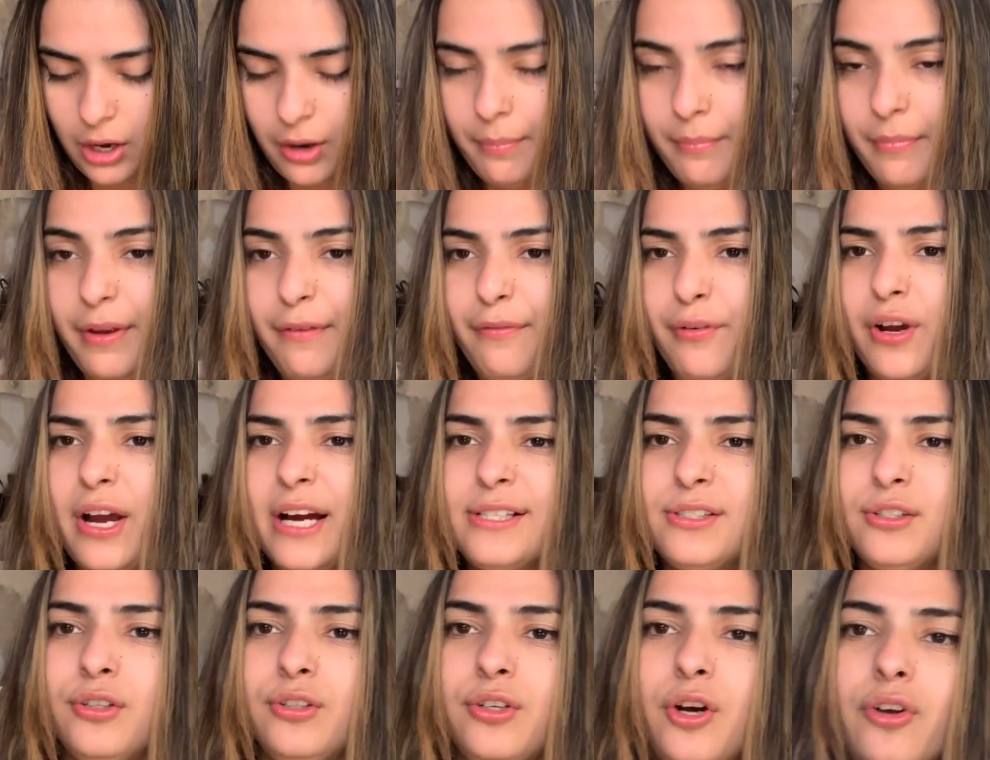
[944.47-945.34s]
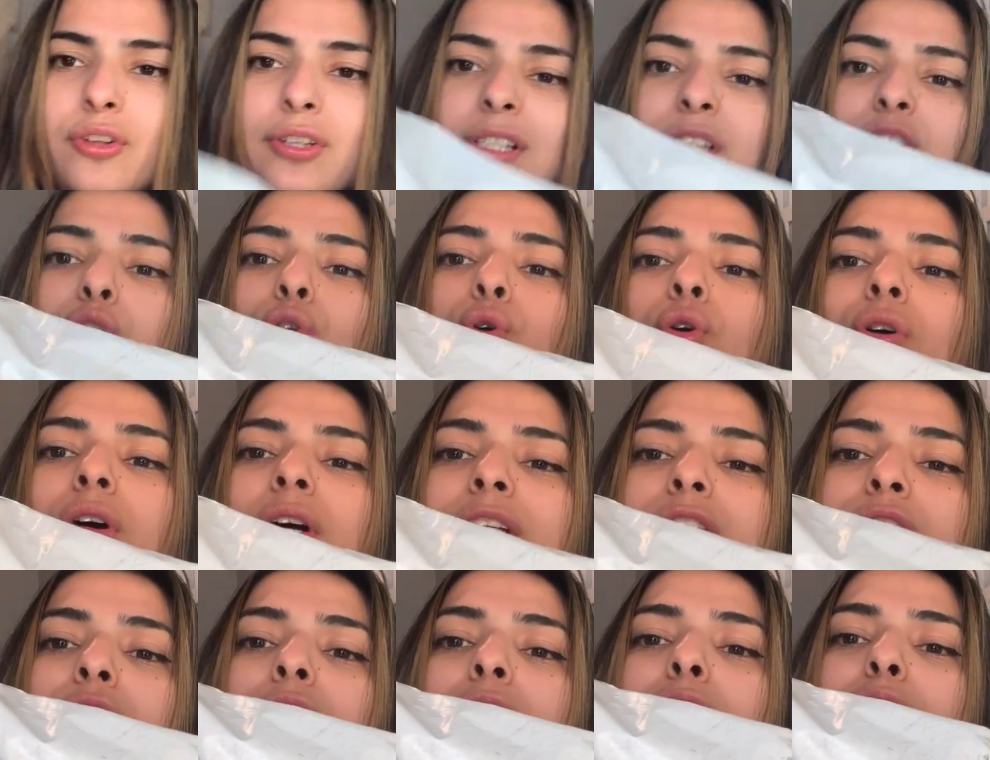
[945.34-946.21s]
If you guys don't know, this store
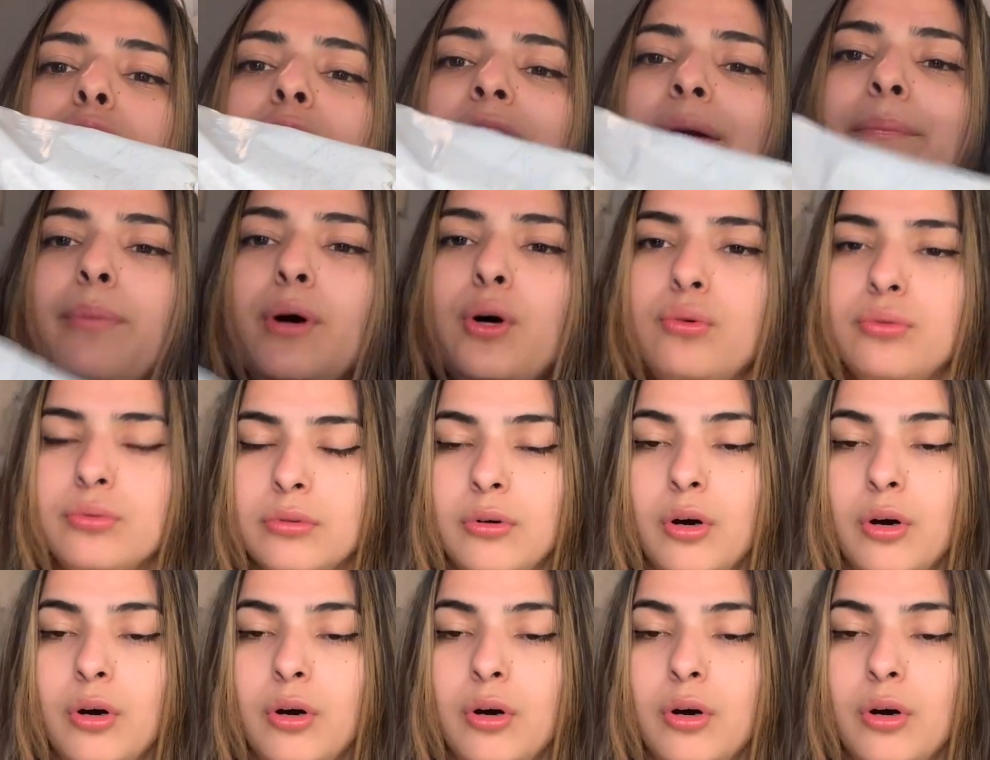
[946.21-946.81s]
is called Rainbow.